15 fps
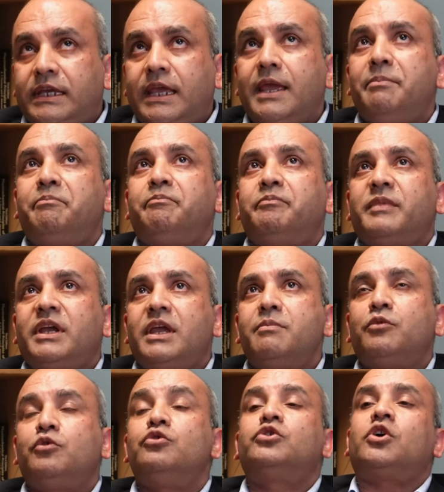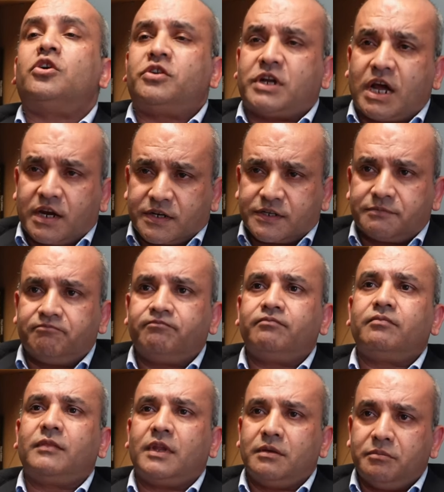keep keep good contacts
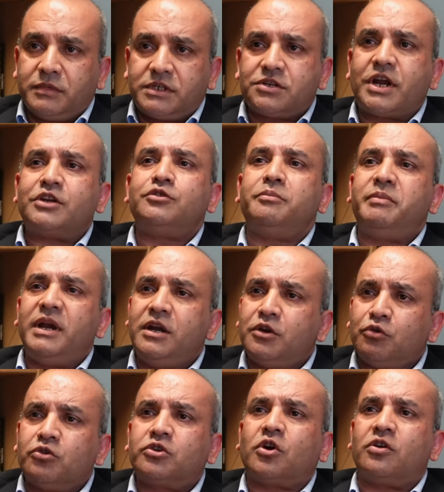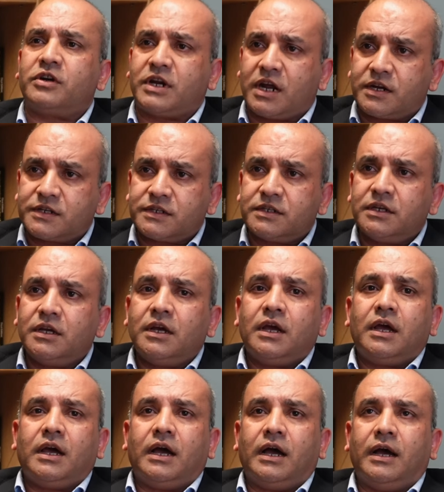try to build good contacts
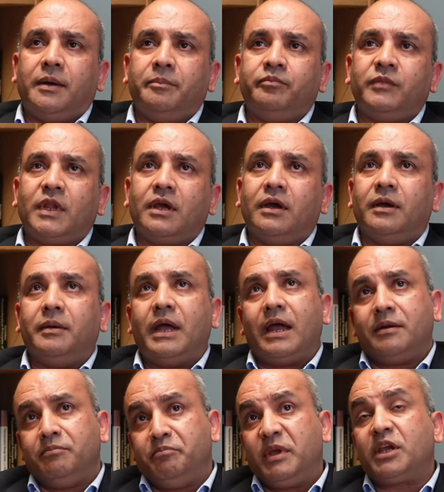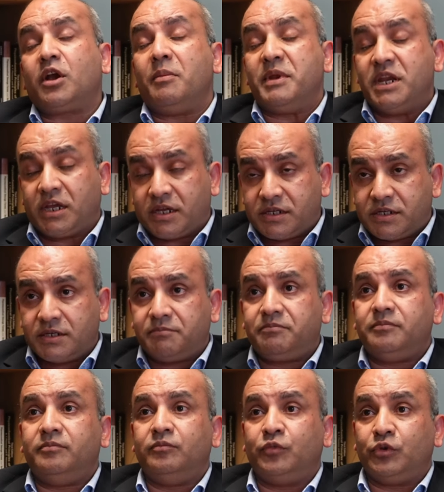um, uh, and be communicative
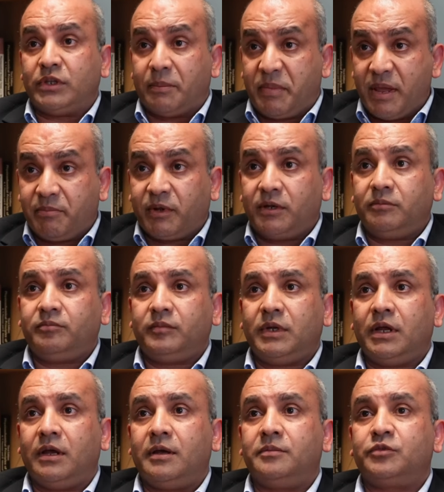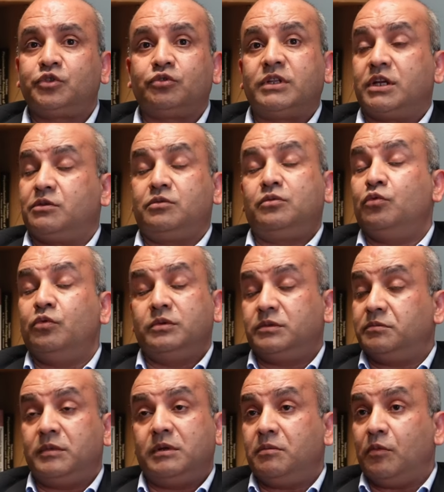with the people um, so that
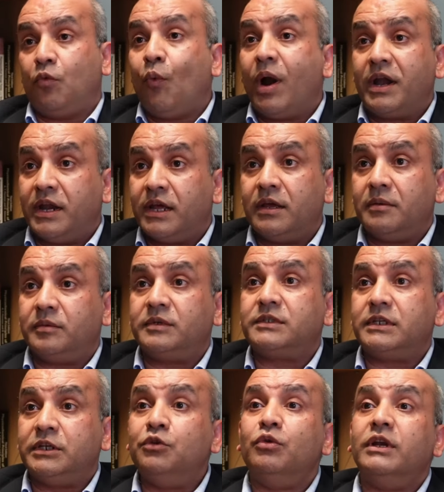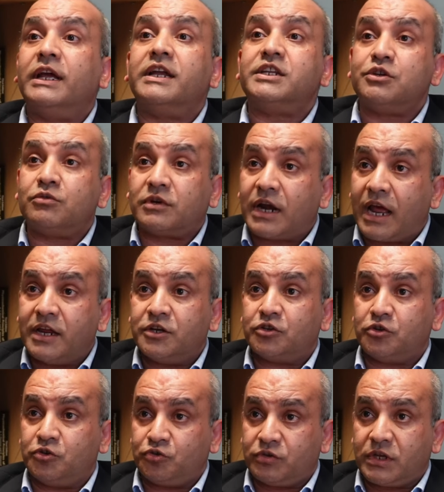one day you will get your
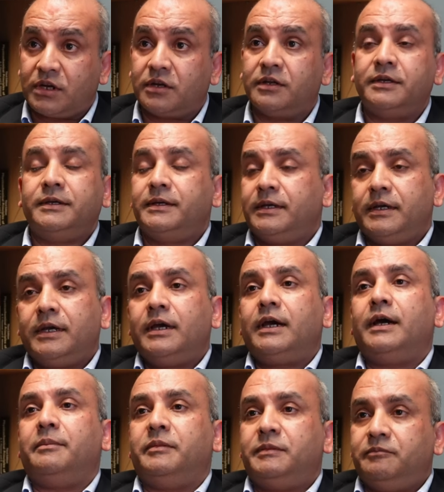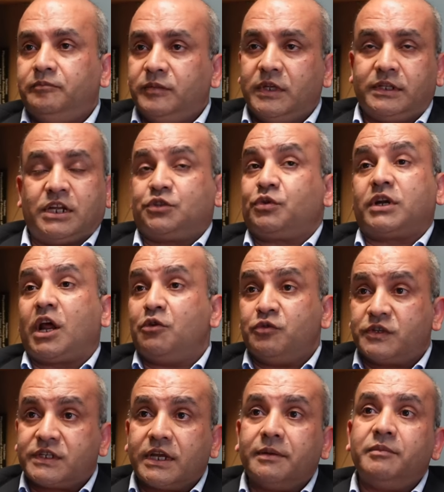client onto that. Mm. Uh, that's what I
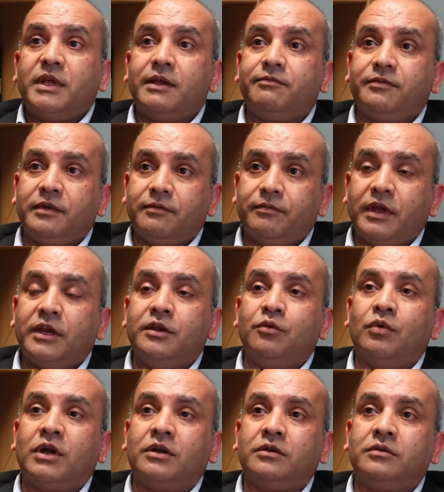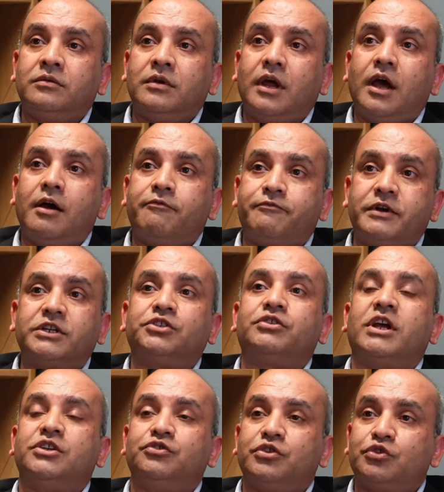would say if, if anyone, uh, fresh
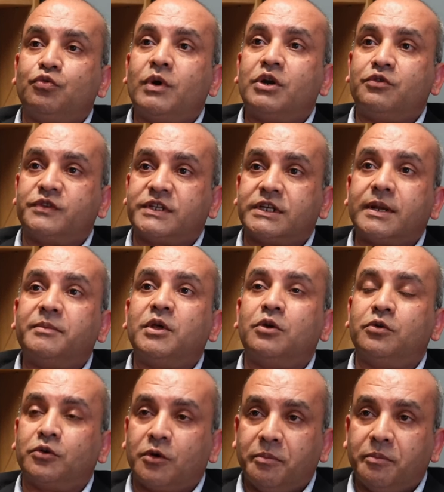graduates, want to set up their own